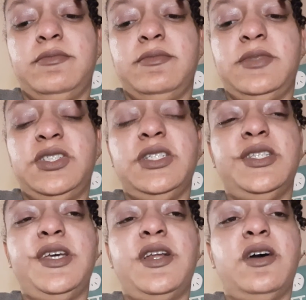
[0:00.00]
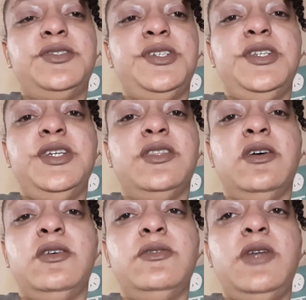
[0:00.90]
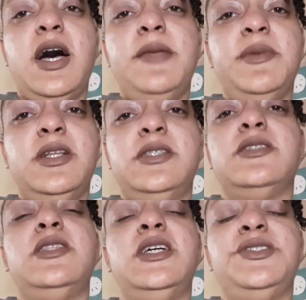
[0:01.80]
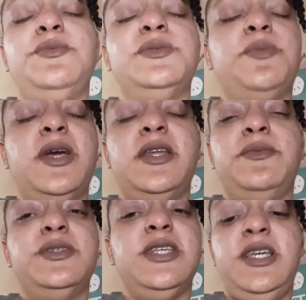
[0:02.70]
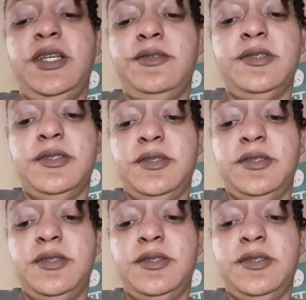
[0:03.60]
she said all she did the whole 9 months that she was pregnant was eat.